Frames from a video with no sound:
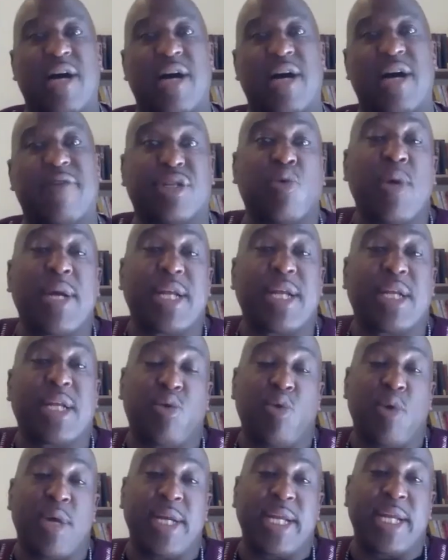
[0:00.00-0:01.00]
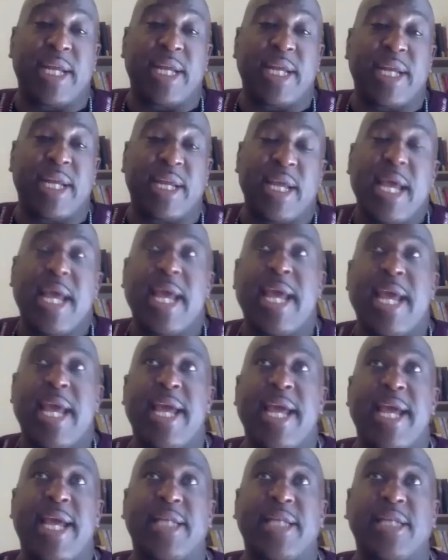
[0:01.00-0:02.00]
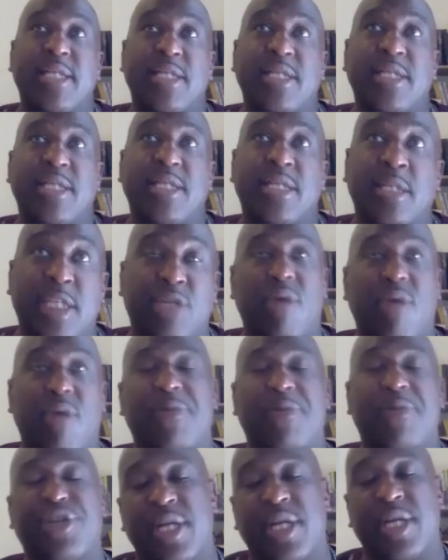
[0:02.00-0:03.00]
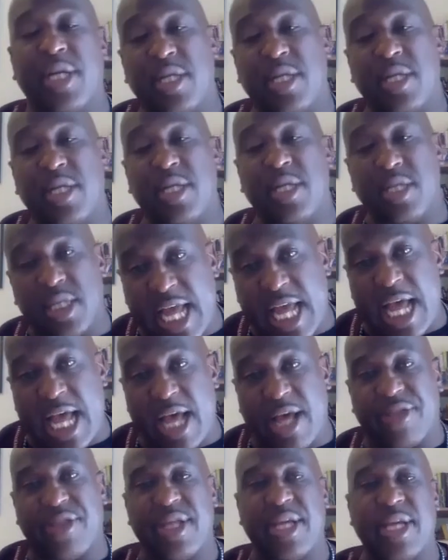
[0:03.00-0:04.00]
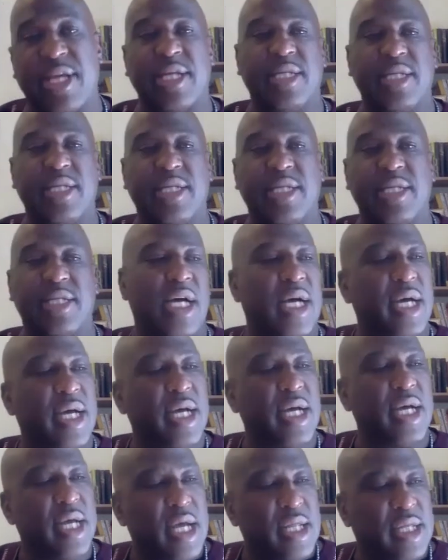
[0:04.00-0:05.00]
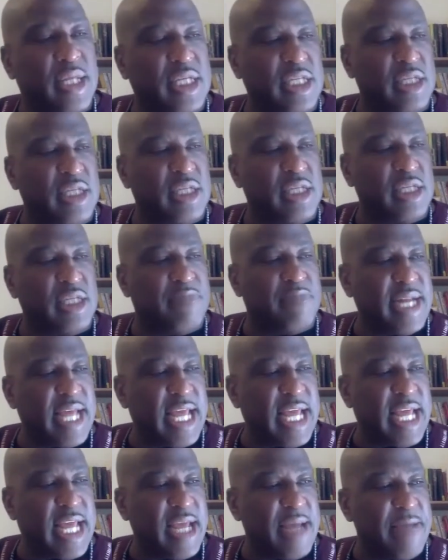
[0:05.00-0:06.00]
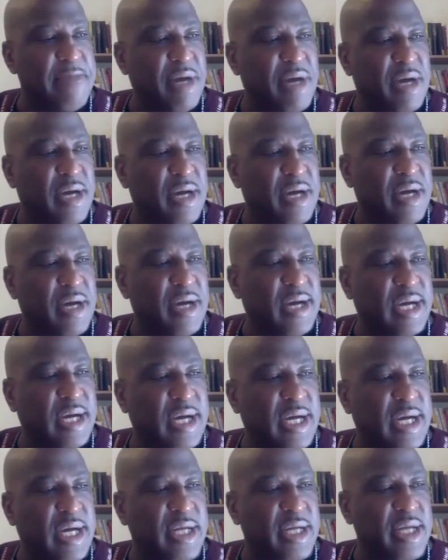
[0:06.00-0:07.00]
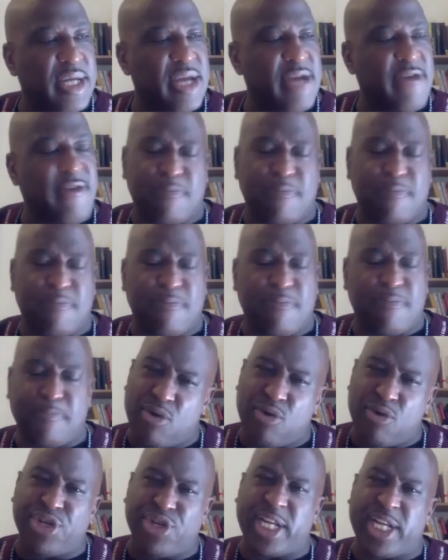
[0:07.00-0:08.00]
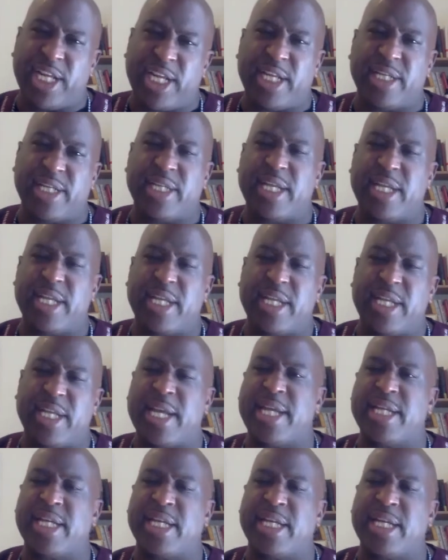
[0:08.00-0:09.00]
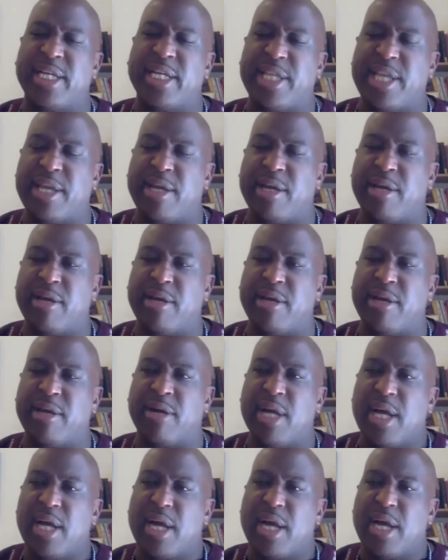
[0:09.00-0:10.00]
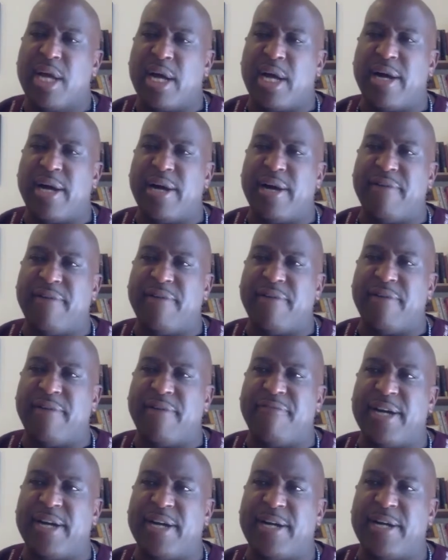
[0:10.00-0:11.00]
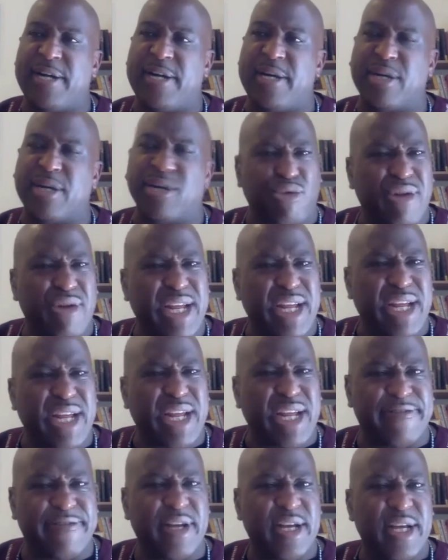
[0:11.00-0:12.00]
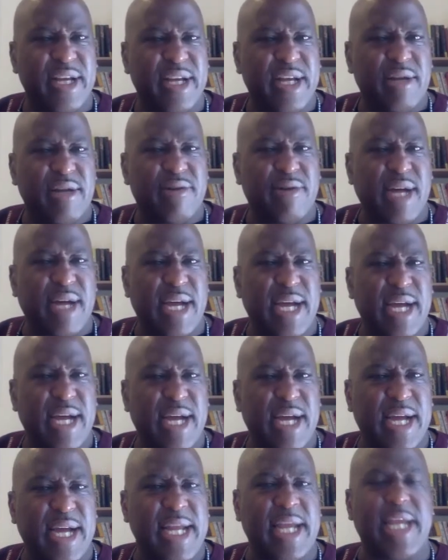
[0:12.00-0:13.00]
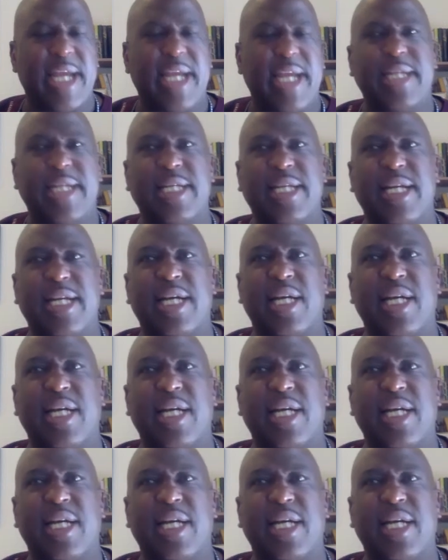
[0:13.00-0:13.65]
for 2020, and the disruption, the death, and this has been a year of purging and a year of grief, right? And